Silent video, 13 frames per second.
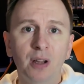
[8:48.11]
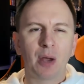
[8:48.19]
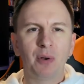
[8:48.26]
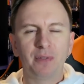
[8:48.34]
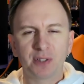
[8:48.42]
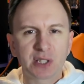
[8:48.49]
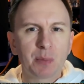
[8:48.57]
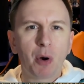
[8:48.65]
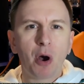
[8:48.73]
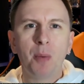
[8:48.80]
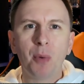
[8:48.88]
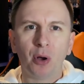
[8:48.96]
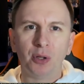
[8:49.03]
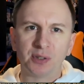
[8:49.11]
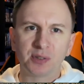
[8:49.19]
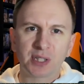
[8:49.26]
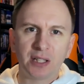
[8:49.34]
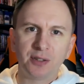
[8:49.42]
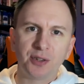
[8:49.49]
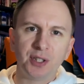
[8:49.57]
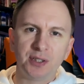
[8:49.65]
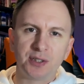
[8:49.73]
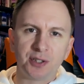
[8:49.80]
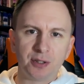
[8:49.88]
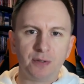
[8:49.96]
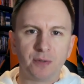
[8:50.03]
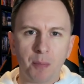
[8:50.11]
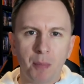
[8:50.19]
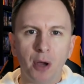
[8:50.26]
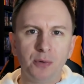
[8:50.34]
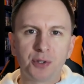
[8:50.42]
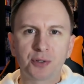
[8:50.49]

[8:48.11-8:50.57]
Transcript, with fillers: However, to my mind, the standard thing to do for most